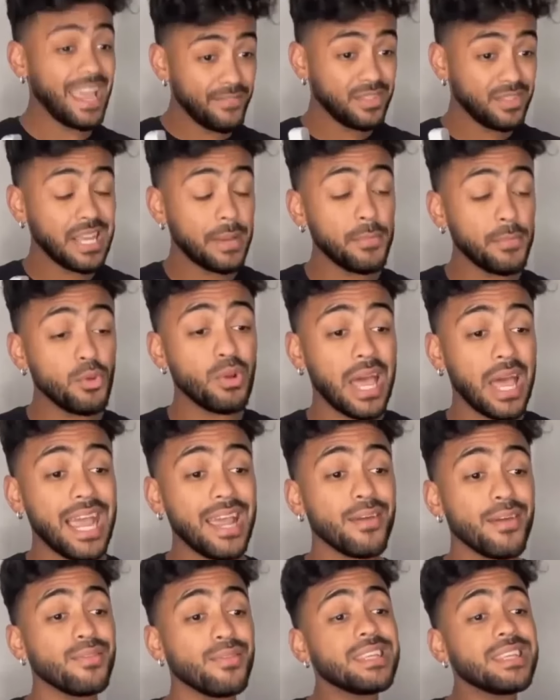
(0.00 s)
Every time you
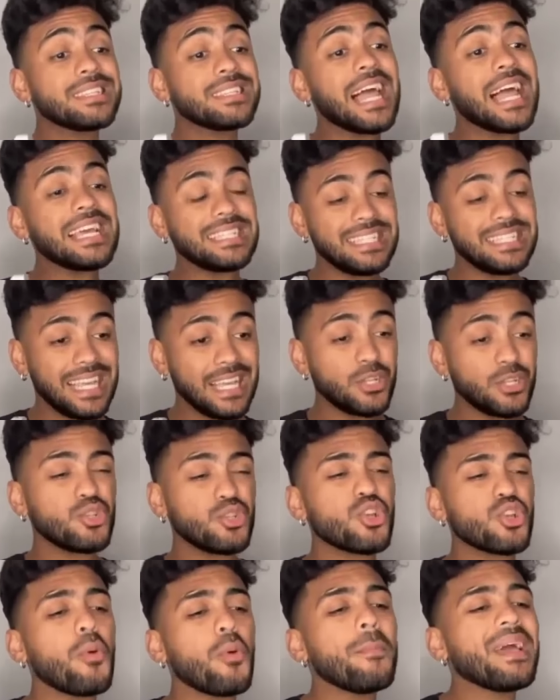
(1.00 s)
lie, this lie
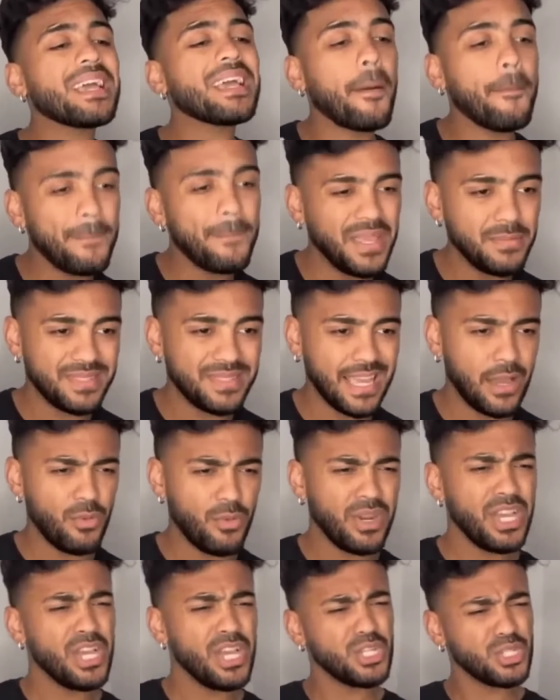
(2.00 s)
detector is going to make a beep
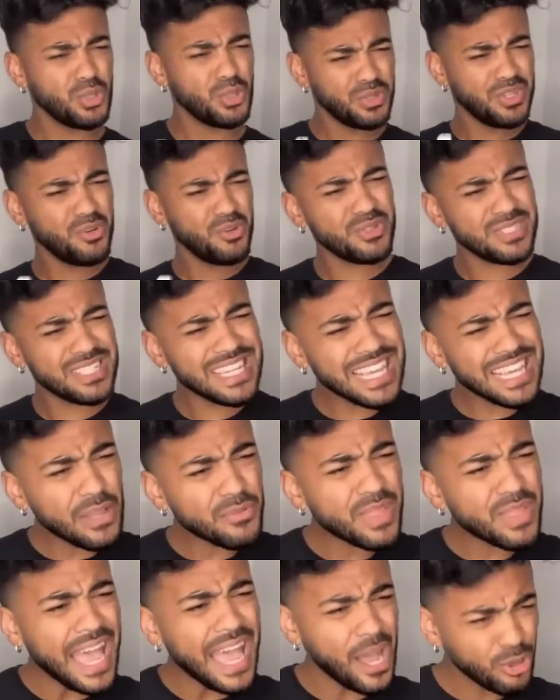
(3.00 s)
sound. So did you
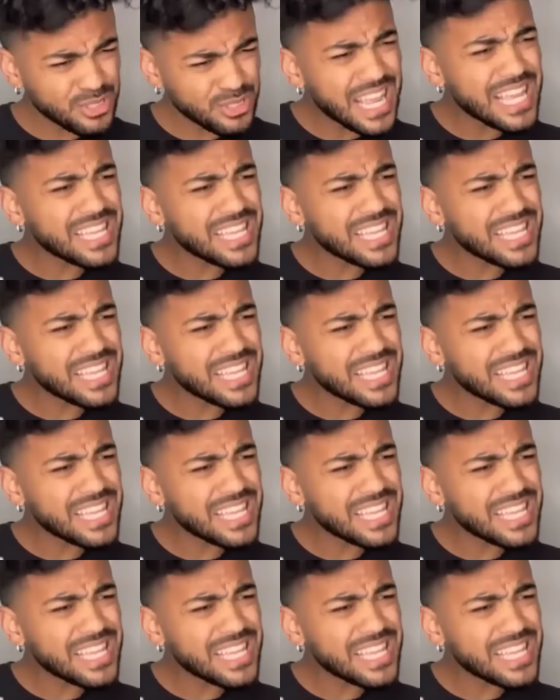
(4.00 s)
sneak out the